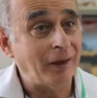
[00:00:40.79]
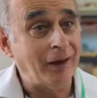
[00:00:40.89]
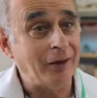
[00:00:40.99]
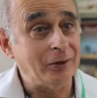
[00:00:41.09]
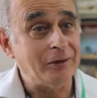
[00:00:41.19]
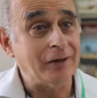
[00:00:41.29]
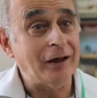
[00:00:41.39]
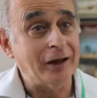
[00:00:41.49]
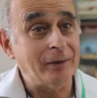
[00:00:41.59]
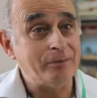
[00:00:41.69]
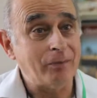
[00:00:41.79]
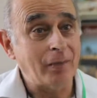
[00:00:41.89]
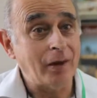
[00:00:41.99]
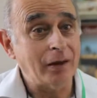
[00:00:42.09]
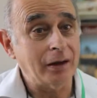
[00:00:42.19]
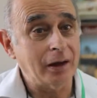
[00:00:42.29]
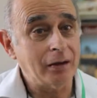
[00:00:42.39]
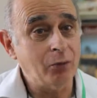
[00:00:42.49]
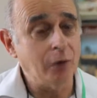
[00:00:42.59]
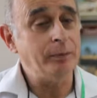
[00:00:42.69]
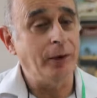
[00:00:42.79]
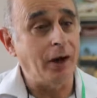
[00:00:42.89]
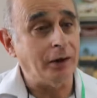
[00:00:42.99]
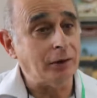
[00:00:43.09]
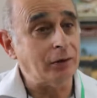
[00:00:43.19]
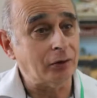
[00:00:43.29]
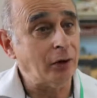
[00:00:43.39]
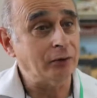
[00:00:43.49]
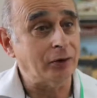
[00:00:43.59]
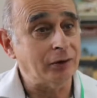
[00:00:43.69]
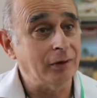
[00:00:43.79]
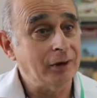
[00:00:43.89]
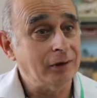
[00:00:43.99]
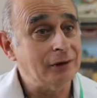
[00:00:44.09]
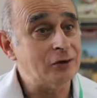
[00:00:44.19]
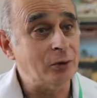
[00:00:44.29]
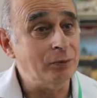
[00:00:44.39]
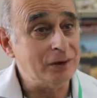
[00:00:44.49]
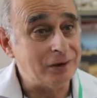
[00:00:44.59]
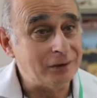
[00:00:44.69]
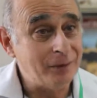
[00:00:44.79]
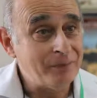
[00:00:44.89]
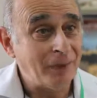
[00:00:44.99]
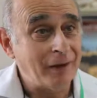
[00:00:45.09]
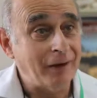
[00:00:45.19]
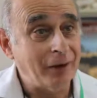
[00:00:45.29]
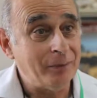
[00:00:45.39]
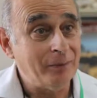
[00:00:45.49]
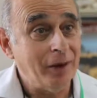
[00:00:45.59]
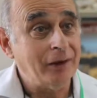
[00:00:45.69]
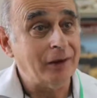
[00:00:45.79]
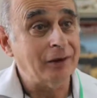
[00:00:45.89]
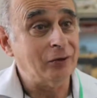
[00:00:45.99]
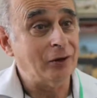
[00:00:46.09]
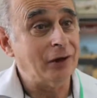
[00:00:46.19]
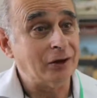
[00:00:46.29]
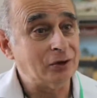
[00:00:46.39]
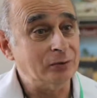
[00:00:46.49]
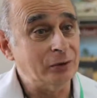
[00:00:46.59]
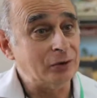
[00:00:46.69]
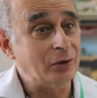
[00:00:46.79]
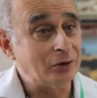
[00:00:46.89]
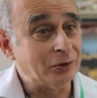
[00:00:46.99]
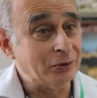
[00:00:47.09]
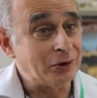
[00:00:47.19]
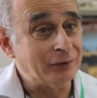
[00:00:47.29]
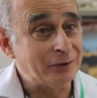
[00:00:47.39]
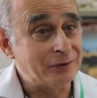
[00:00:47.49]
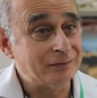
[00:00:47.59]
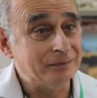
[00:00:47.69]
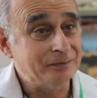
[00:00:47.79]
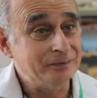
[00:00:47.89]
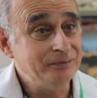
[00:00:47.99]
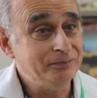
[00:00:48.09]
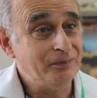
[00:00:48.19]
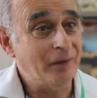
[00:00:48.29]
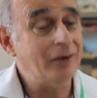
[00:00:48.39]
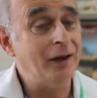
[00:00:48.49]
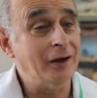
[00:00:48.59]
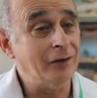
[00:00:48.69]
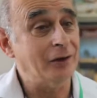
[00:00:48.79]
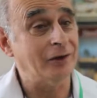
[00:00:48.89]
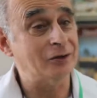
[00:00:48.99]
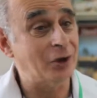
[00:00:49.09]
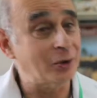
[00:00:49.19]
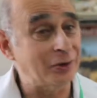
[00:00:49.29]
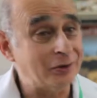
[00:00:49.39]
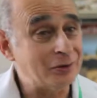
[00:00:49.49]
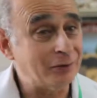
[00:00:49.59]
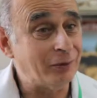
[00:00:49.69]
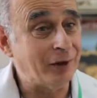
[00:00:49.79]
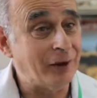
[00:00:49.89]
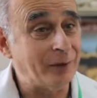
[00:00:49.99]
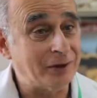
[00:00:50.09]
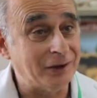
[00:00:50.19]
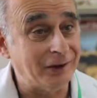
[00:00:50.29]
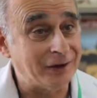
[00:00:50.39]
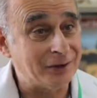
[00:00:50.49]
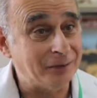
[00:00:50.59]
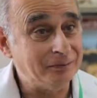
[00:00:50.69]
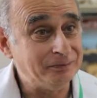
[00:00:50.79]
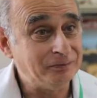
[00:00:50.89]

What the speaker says: And one partner that often is omitted is the National Meteorological Service. And they are the custodians of the climatic data.